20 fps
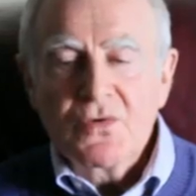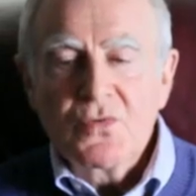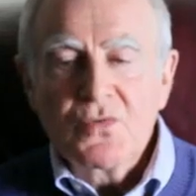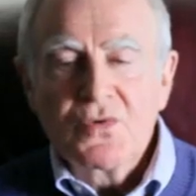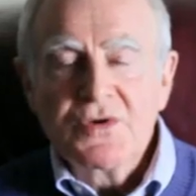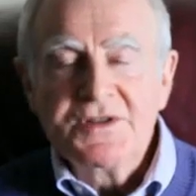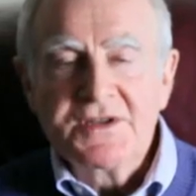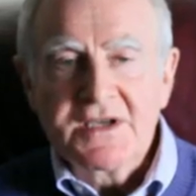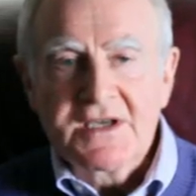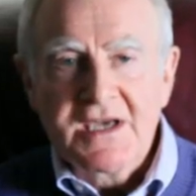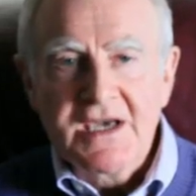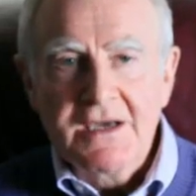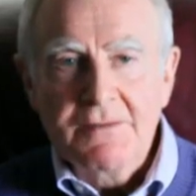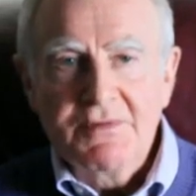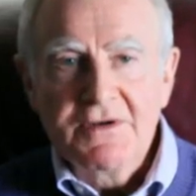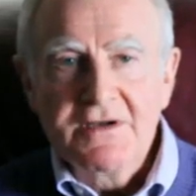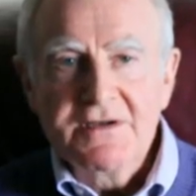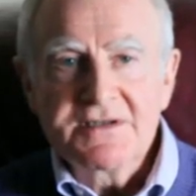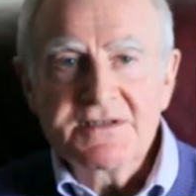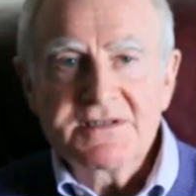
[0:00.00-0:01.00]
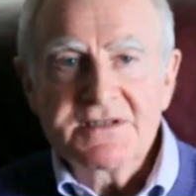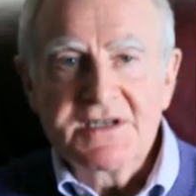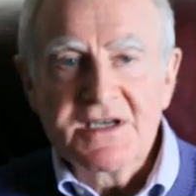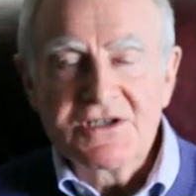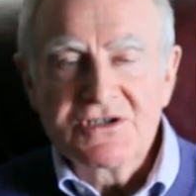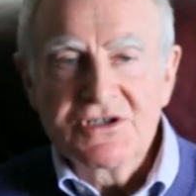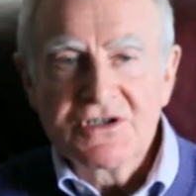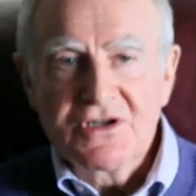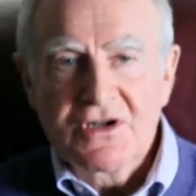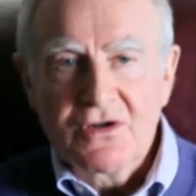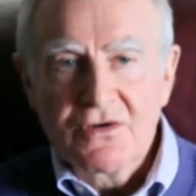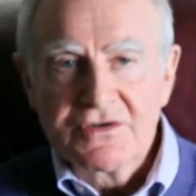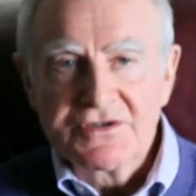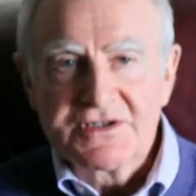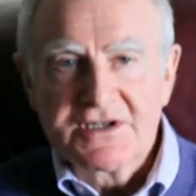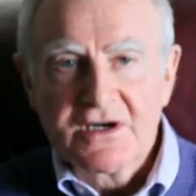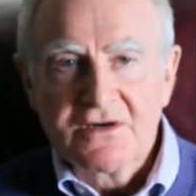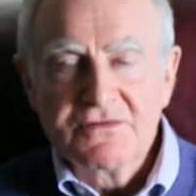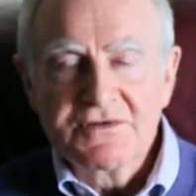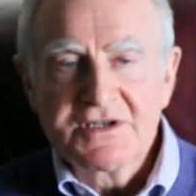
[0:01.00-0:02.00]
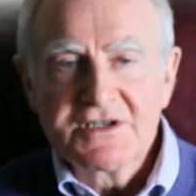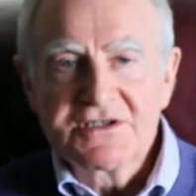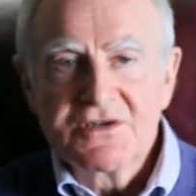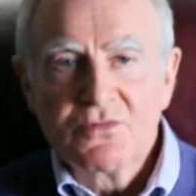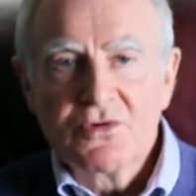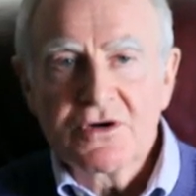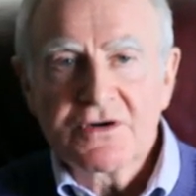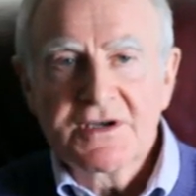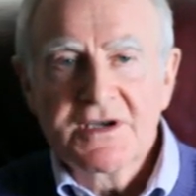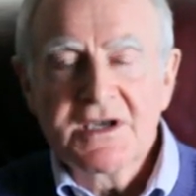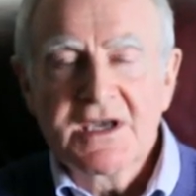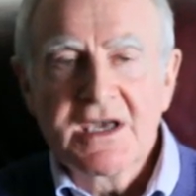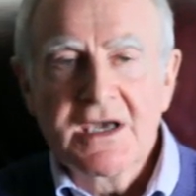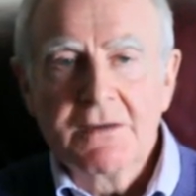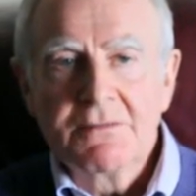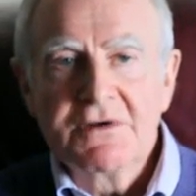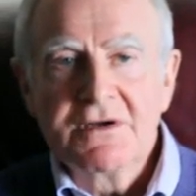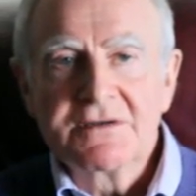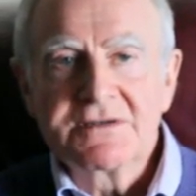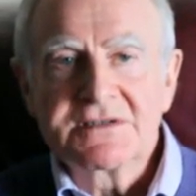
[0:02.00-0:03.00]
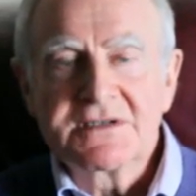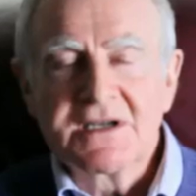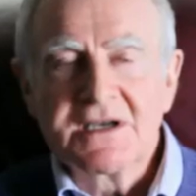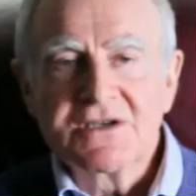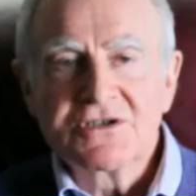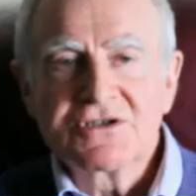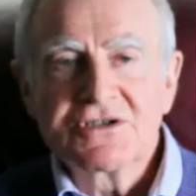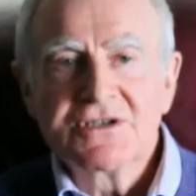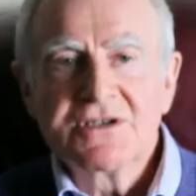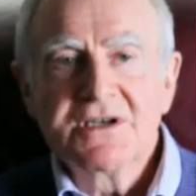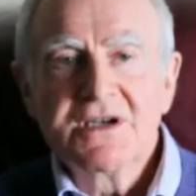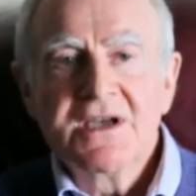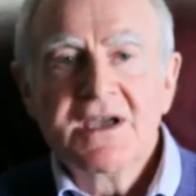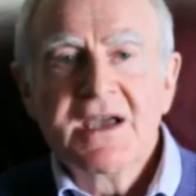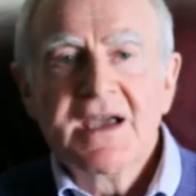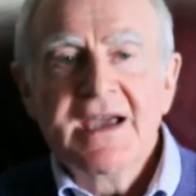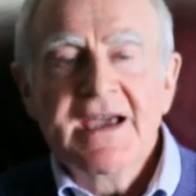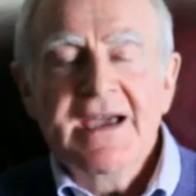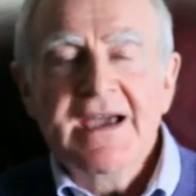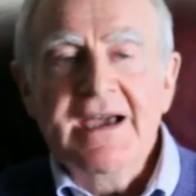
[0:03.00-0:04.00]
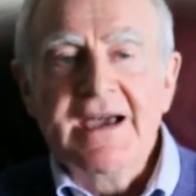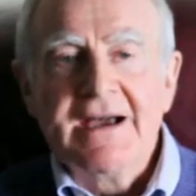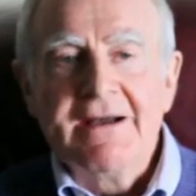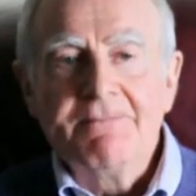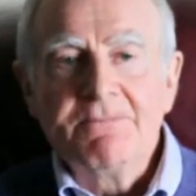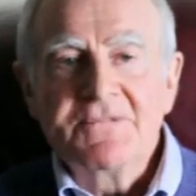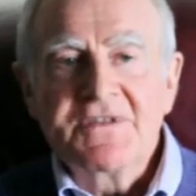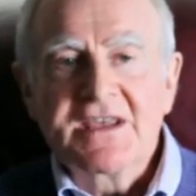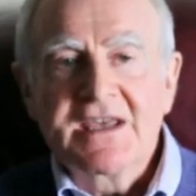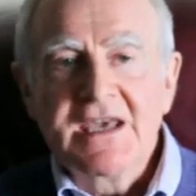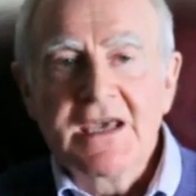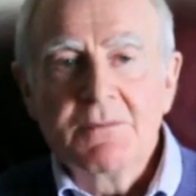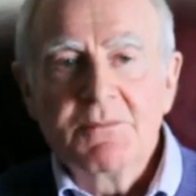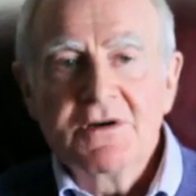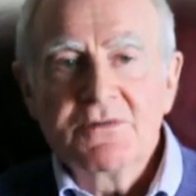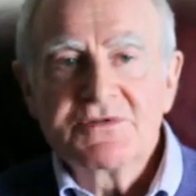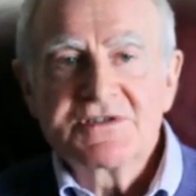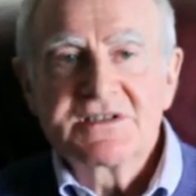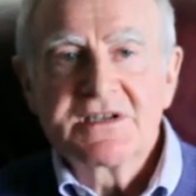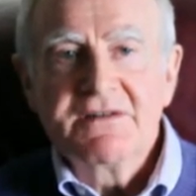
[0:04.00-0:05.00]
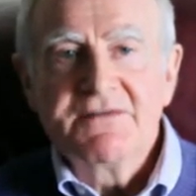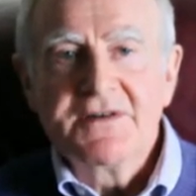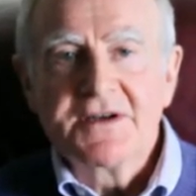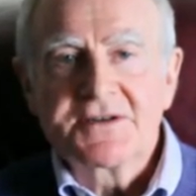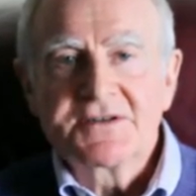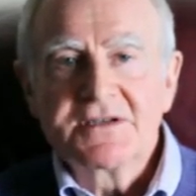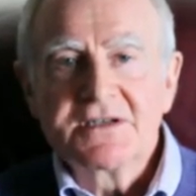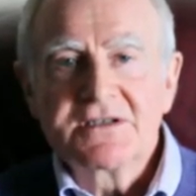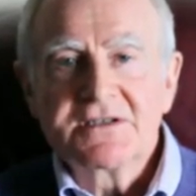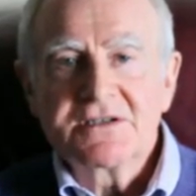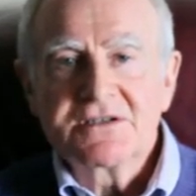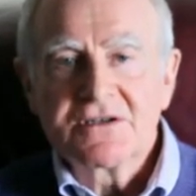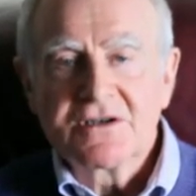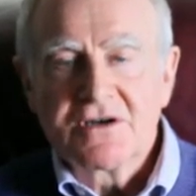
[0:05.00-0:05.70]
When the cable station closed down as a working cable station, um, the cable was diverted to